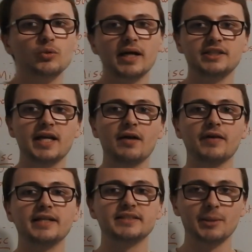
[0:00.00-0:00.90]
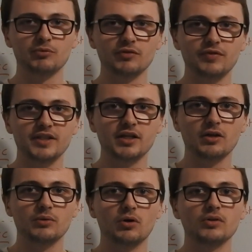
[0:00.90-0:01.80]
do actually have a separate
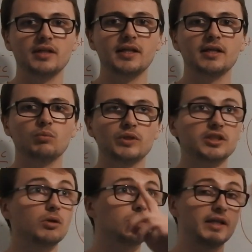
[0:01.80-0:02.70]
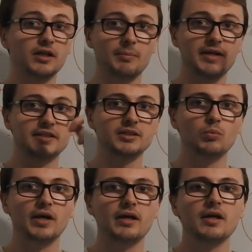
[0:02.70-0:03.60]
video on here, which I'll link up here
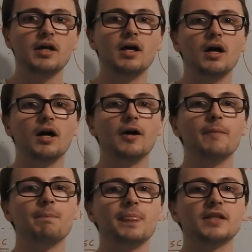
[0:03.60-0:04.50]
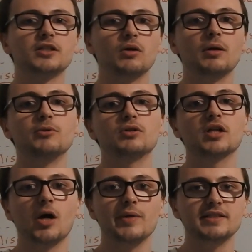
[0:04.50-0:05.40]
somewhere. So I'm not going to
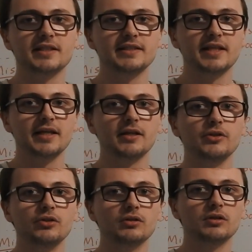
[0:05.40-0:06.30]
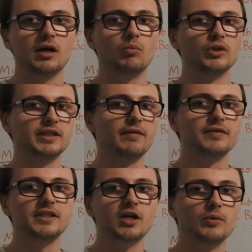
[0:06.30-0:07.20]
go into these here, you can go and watch that
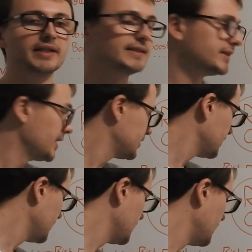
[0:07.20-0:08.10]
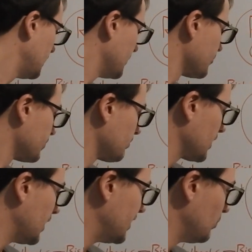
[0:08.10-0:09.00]
video instead.
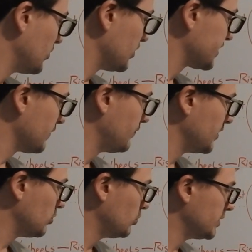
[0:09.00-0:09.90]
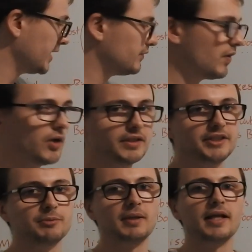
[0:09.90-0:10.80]
And then we've got something called
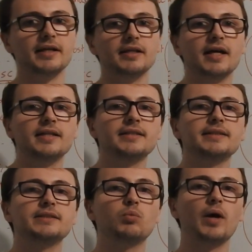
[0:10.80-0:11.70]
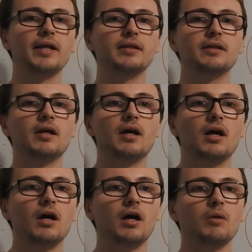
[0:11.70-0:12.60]
advantage play, and this is when,
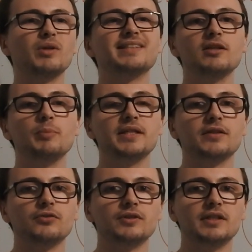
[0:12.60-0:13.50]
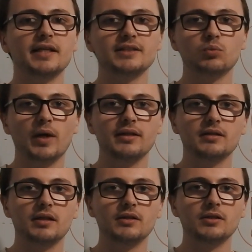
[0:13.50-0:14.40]
it's a little bit different. It's
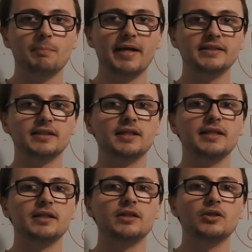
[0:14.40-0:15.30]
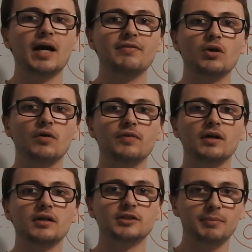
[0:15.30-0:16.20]
when basically you have an
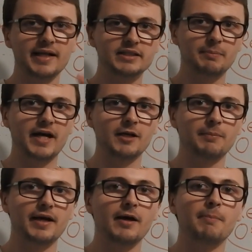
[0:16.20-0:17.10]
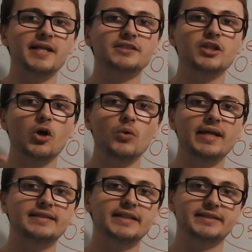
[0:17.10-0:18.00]
offer to place a back bet, but there's no
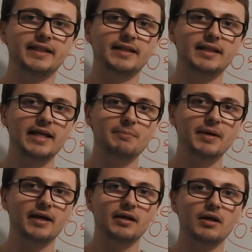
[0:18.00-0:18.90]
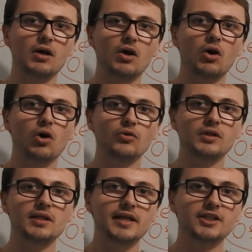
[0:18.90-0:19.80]
existing lay bet on
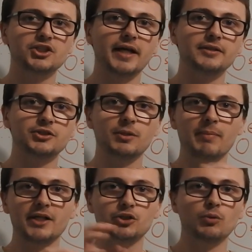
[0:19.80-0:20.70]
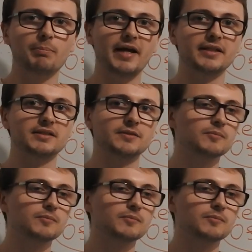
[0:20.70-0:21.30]
the exchange to match your bet.